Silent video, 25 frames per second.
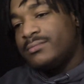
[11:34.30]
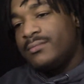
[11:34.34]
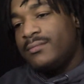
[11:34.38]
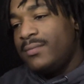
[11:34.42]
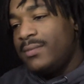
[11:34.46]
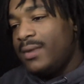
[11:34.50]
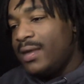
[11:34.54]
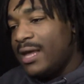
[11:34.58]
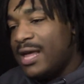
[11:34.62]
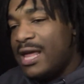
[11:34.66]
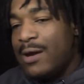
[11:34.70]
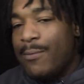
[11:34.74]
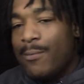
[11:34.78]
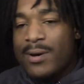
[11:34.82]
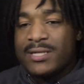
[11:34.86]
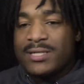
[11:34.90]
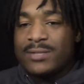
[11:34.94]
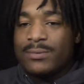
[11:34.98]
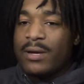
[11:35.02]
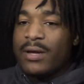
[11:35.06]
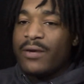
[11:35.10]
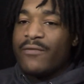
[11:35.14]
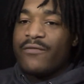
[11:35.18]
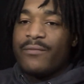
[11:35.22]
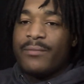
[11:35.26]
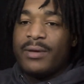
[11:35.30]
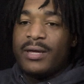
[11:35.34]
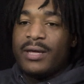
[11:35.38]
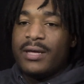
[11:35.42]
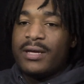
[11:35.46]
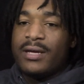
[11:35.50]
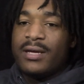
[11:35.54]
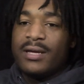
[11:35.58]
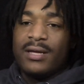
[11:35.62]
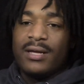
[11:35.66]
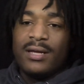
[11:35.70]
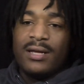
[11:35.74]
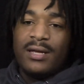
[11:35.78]
It wasn't working for me.
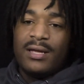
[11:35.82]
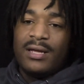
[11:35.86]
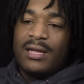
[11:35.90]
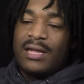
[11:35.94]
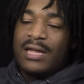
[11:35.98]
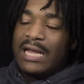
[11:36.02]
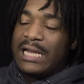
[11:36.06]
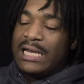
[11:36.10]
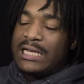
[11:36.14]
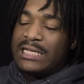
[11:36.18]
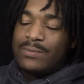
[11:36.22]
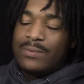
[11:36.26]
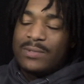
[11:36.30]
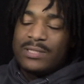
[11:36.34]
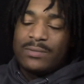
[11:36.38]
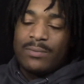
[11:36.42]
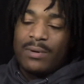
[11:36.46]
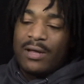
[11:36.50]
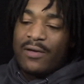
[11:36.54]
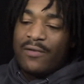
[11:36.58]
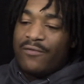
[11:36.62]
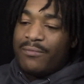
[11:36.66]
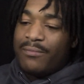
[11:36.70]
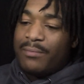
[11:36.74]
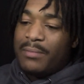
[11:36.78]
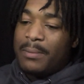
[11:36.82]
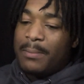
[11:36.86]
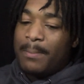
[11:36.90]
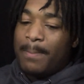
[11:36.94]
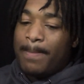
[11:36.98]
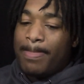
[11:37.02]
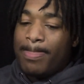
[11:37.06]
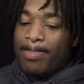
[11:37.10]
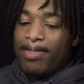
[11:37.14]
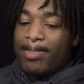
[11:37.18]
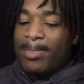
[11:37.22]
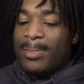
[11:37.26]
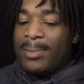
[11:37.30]
It just wasn't working for me.
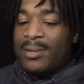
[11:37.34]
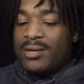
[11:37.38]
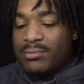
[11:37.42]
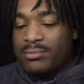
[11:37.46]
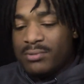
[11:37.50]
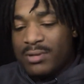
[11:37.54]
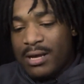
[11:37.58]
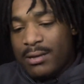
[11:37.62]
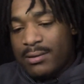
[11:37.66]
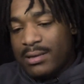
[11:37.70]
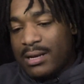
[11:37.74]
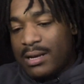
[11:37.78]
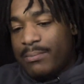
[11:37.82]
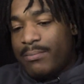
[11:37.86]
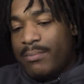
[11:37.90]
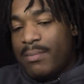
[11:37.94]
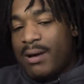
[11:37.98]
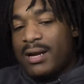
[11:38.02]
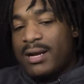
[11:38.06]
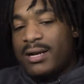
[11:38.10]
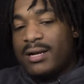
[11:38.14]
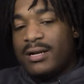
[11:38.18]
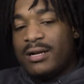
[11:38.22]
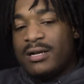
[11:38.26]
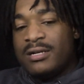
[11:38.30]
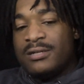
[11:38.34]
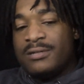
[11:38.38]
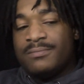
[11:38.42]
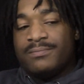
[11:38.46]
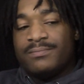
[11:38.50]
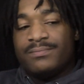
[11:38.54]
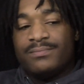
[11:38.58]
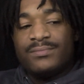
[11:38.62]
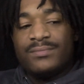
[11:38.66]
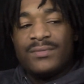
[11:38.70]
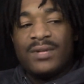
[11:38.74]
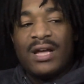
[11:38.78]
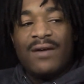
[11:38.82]
Now that I'm out of there,
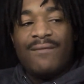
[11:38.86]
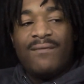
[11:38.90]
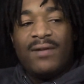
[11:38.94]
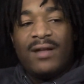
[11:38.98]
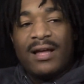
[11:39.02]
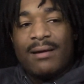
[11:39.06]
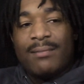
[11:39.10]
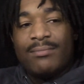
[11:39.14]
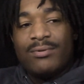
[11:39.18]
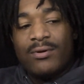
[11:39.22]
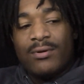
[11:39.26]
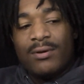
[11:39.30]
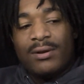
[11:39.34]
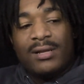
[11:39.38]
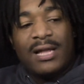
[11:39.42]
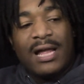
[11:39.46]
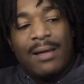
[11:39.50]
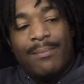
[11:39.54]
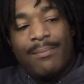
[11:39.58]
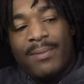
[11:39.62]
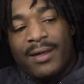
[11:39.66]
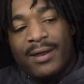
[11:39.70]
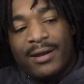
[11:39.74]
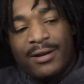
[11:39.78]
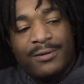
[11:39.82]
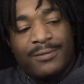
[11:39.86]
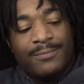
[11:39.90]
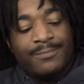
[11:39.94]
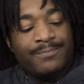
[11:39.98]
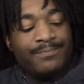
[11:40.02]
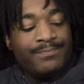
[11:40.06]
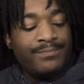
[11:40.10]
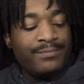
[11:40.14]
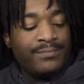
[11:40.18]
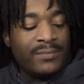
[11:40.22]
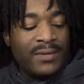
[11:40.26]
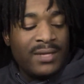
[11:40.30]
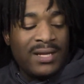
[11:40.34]
I feel like I'm doing a lot better.
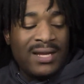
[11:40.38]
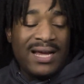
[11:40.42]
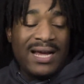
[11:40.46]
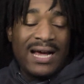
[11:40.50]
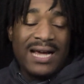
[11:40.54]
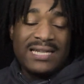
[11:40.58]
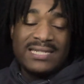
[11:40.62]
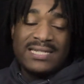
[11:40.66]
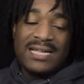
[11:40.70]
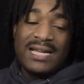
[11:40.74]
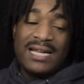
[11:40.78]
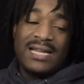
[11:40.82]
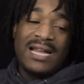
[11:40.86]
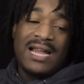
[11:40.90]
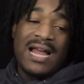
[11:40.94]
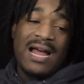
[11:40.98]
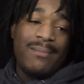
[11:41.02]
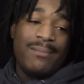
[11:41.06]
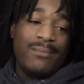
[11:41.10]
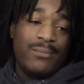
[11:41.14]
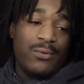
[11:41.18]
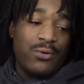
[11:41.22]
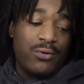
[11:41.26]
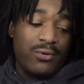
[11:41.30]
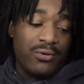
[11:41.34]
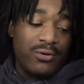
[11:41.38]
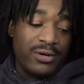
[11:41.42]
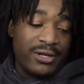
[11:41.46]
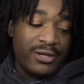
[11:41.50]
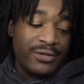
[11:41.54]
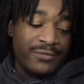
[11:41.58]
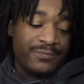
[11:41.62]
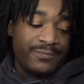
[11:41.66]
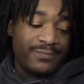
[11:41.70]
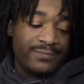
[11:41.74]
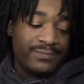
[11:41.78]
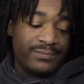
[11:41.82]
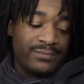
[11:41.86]
I see a lot more.
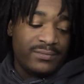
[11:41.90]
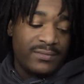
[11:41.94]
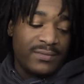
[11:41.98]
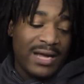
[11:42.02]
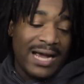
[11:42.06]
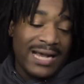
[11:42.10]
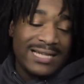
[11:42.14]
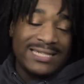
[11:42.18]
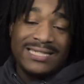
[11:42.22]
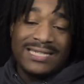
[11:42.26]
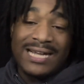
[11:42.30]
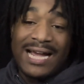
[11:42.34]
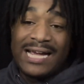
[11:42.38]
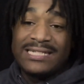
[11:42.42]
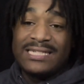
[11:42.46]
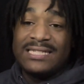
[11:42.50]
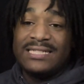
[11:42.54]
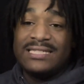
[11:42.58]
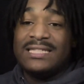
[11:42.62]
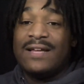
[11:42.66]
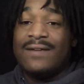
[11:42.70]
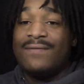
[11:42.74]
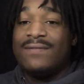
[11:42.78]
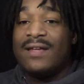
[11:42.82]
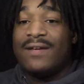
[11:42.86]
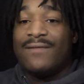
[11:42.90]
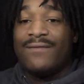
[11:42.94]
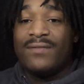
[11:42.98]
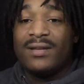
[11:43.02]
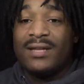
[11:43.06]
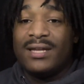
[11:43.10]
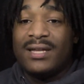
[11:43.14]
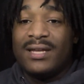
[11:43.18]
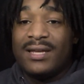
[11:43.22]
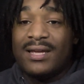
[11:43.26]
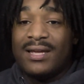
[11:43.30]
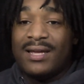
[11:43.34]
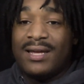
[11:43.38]
I see stuff differently.
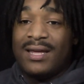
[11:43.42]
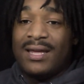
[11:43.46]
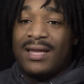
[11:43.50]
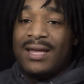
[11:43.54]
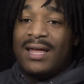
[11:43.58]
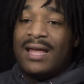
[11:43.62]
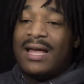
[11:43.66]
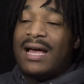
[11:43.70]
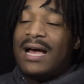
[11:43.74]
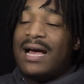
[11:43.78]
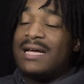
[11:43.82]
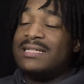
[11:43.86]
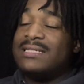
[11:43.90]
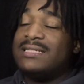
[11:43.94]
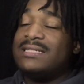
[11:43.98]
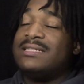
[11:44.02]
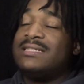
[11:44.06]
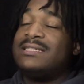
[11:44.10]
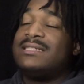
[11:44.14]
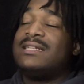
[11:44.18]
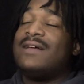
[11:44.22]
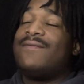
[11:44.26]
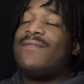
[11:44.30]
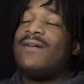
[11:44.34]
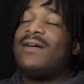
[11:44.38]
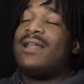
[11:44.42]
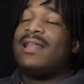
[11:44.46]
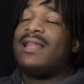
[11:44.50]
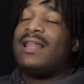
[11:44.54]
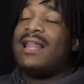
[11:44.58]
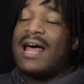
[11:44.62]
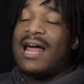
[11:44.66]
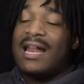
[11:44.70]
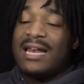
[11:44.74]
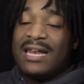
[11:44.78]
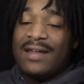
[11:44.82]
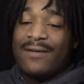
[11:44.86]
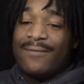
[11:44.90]
I see stuff a
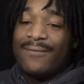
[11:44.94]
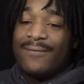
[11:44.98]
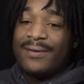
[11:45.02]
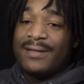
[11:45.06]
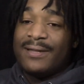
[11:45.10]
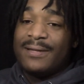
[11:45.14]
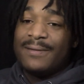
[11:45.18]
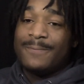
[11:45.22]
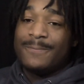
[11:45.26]
lot differently.